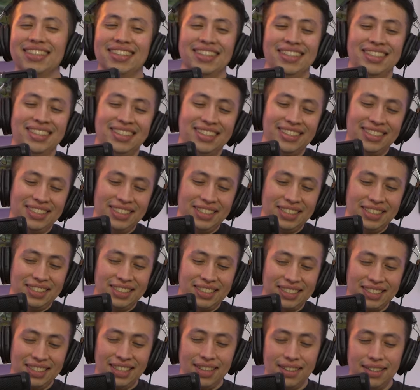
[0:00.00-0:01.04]
Yeah, yeah.
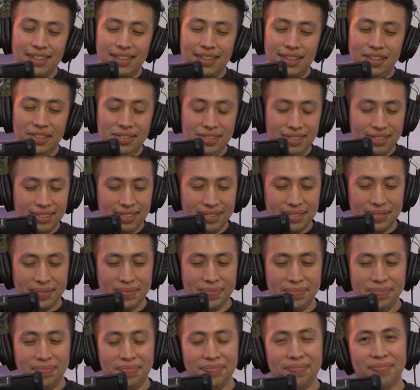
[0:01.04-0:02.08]
Nothing else.
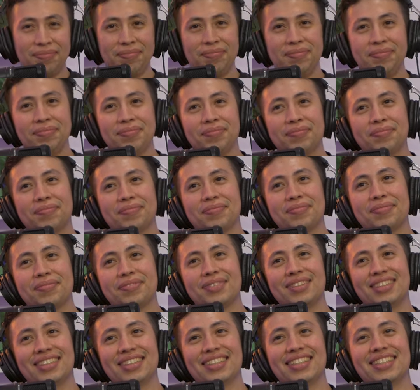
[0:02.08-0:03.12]

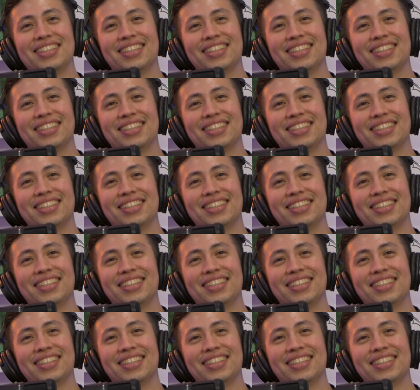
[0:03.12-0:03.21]
Yeah.